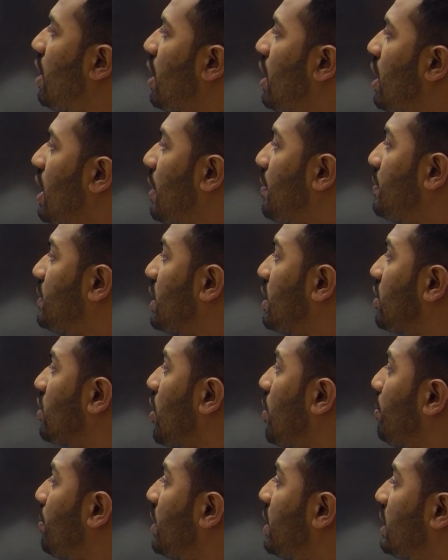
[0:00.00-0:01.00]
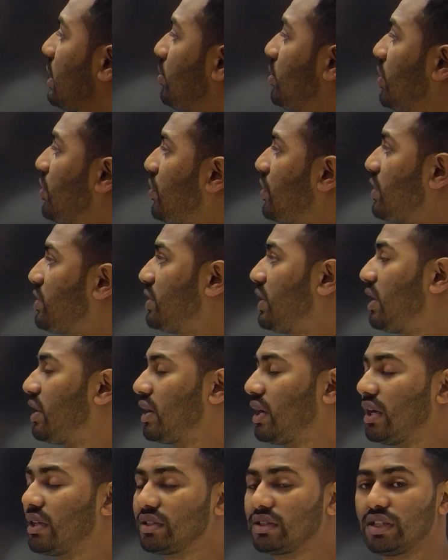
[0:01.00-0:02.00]
After comparative literature and
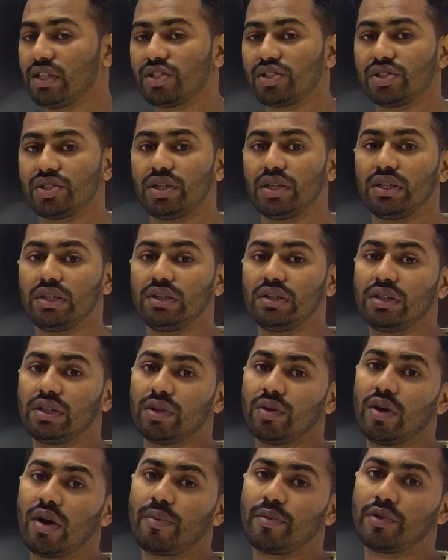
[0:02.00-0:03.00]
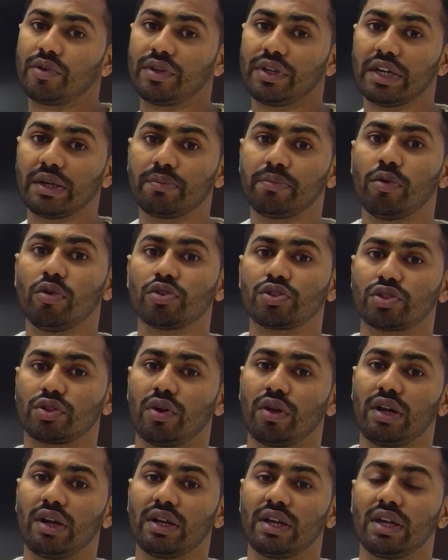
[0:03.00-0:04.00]
translation, you have to read
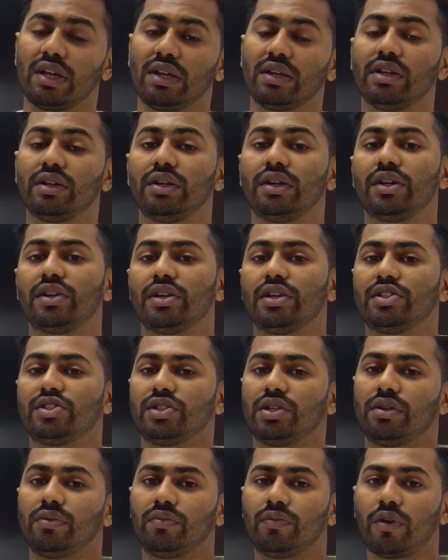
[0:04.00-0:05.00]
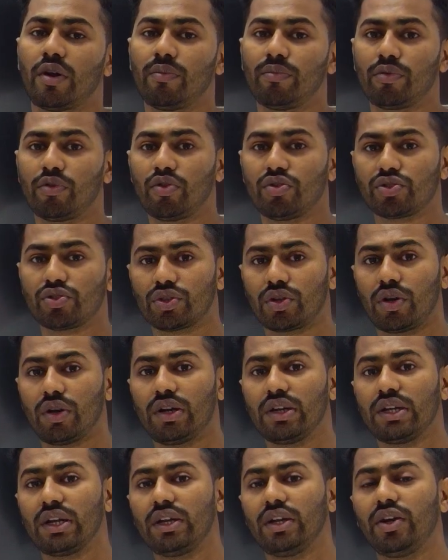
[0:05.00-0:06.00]
post-colonial literature. From
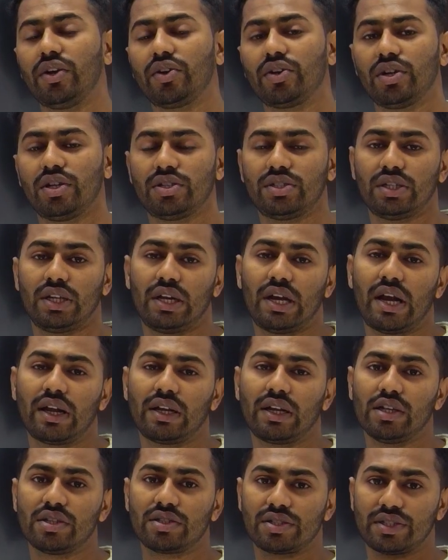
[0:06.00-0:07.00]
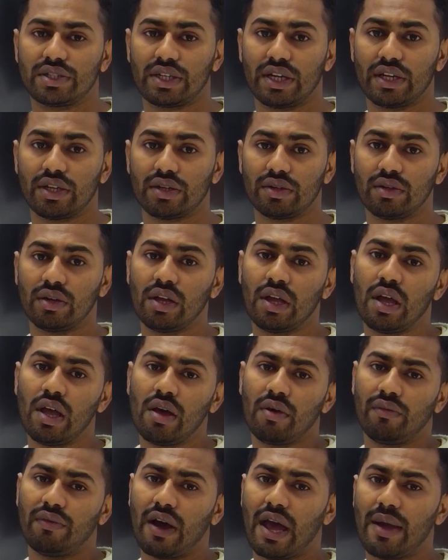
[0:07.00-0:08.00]
post-colonial literature, at least 10
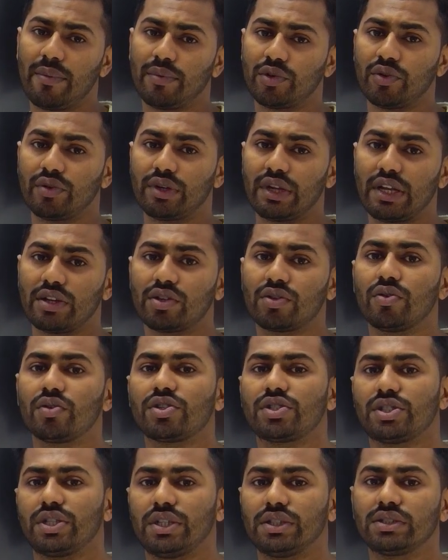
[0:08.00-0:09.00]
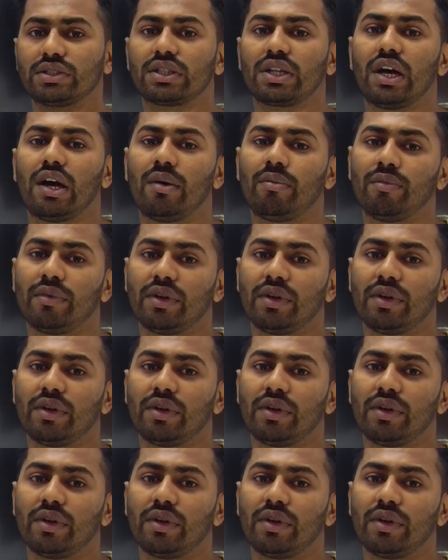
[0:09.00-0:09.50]
5 to 10 questions come